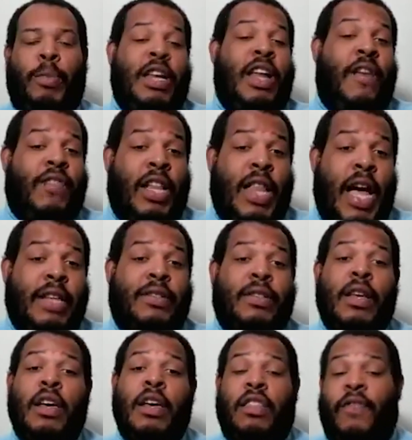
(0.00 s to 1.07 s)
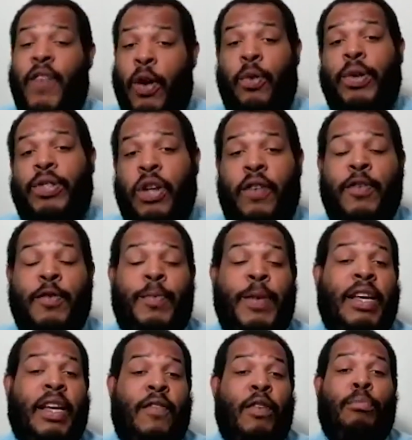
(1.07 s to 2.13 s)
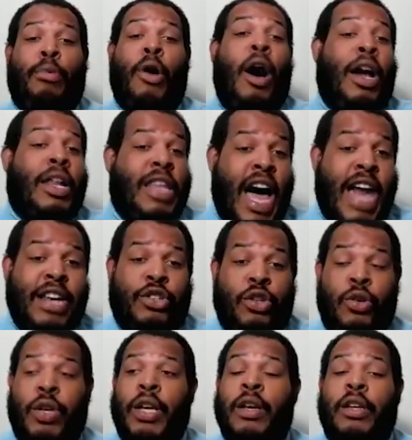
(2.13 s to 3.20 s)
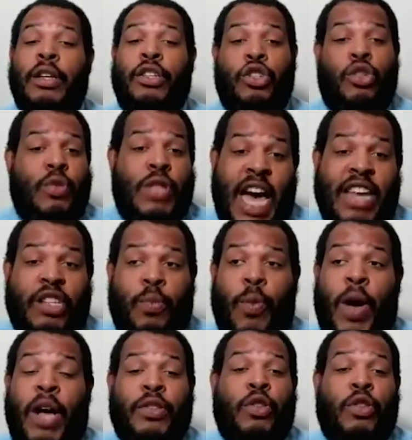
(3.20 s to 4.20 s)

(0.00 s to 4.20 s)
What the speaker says: But nevertheless, the Federal Reserve is being given broad latitude to do that as well.